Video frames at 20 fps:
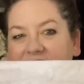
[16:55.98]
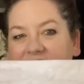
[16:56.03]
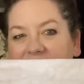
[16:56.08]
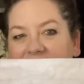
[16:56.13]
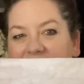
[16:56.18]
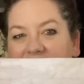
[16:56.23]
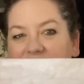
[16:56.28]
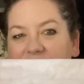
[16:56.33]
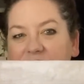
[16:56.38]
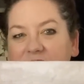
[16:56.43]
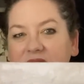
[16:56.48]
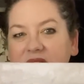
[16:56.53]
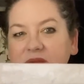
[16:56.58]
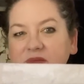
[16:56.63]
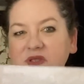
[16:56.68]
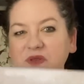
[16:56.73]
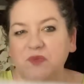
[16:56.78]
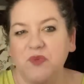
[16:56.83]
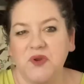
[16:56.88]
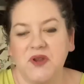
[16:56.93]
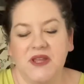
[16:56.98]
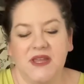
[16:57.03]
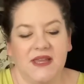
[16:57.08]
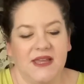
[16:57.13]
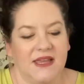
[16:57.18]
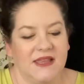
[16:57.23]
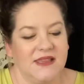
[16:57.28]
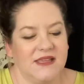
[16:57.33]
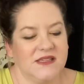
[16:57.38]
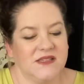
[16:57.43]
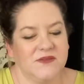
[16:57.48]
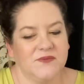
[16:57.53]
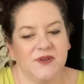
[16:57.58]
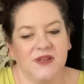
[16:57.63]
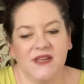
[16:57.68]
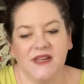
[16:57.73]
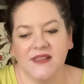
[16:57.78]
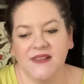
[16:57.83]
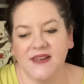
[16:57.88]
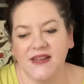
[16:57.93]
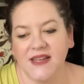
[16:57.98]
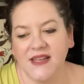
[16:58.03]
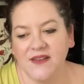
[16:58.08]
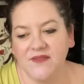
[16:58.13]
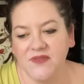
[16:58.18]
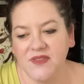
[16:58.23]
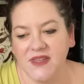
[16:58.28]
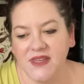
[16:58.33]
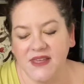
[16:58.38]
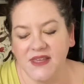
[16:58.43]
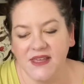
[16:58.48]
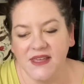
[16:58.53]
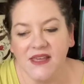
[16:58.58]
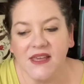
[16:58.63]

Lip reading: I have Welcome Spring and this one, and then I have the